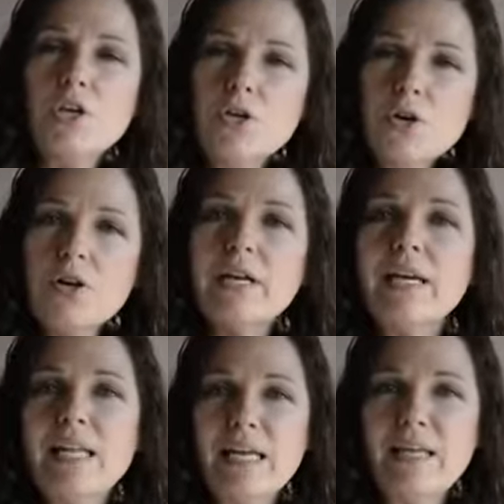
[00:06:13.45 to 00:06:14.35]
you're
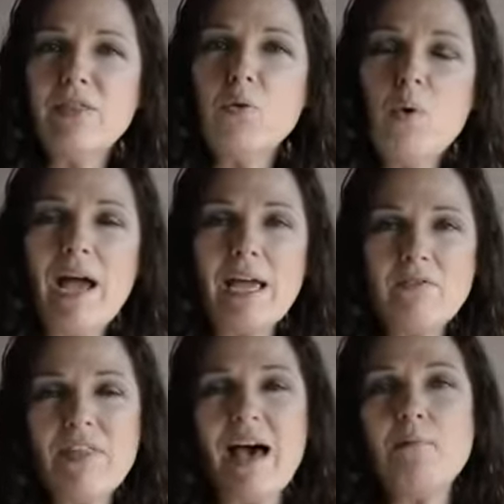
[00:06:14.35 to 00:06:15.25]
getting in the way
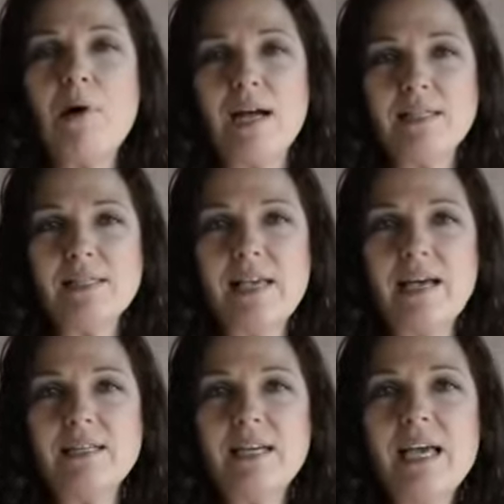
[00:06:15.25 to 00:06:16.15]
of that
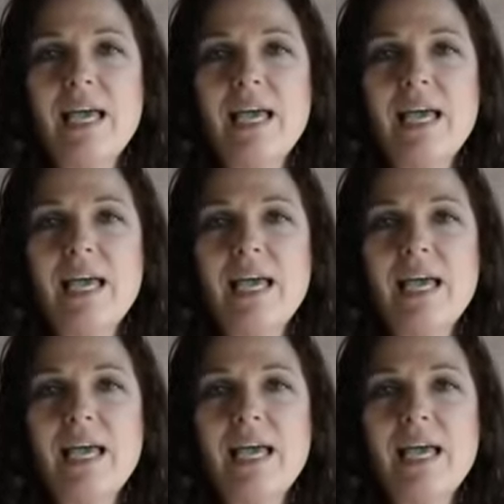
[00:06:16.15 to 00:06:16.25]
mindset.